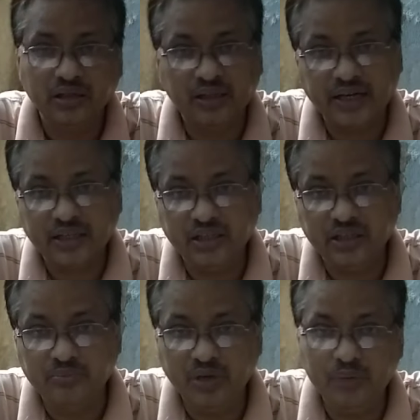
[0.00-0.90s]
that is
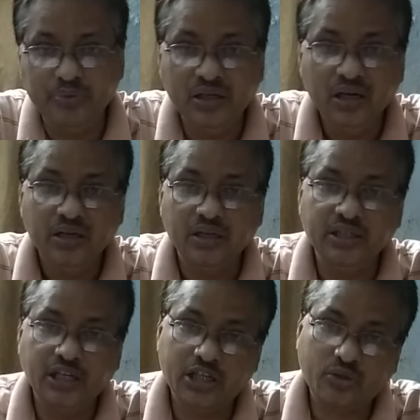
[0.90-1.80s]
it may be
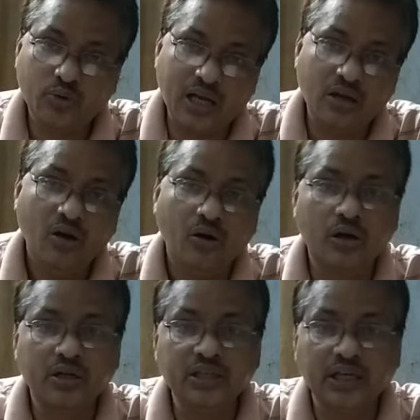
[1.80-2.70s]
dz square
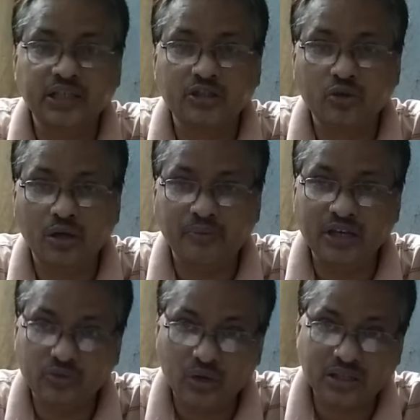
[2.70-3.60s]
or dx square
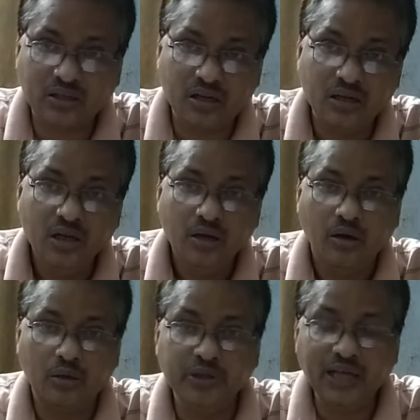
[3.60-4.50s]
minus y square
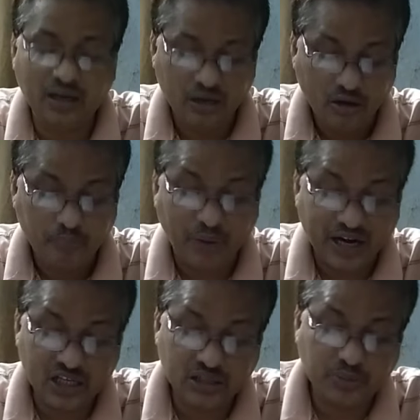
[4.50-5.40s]
orbital
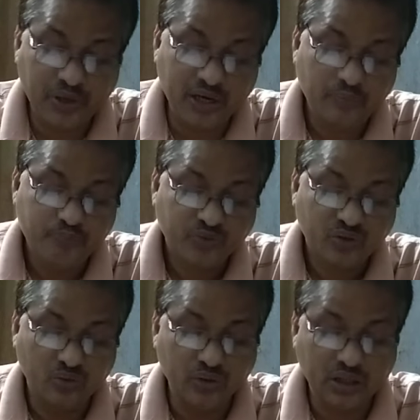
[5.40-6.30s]
participate
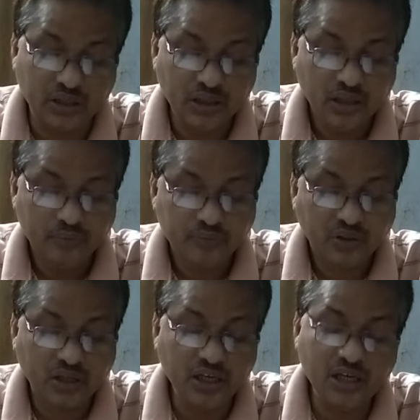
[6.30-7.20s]
with
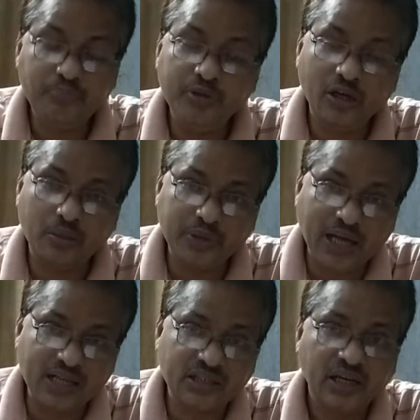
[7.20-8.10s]
3 p
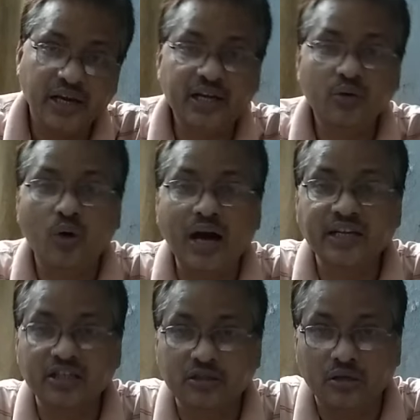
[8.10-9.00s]
orbitals and
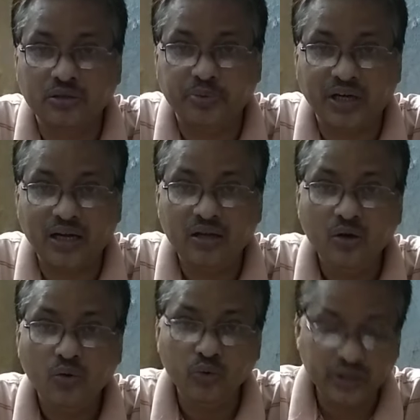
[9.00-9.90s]
1 s orbital.
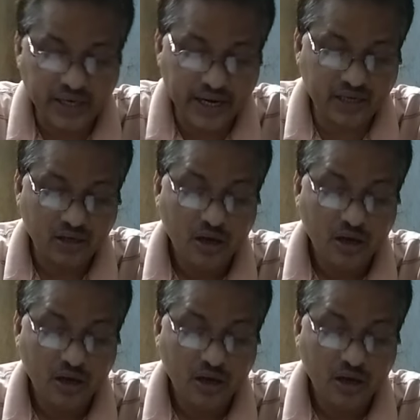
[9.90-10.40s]
We get